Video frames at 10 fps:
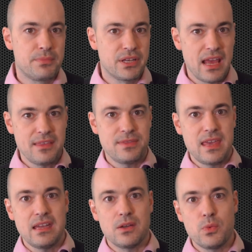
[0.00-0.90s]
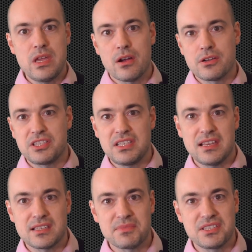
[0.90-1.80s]
But I think we are
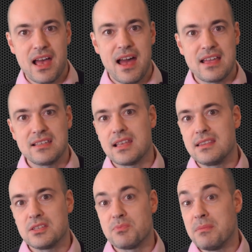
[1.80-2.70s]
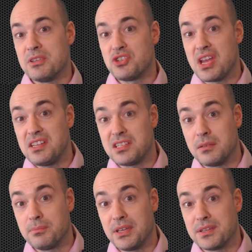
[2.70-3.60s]
seeing some signs that this may be
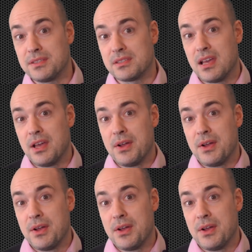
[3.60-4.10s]
changing because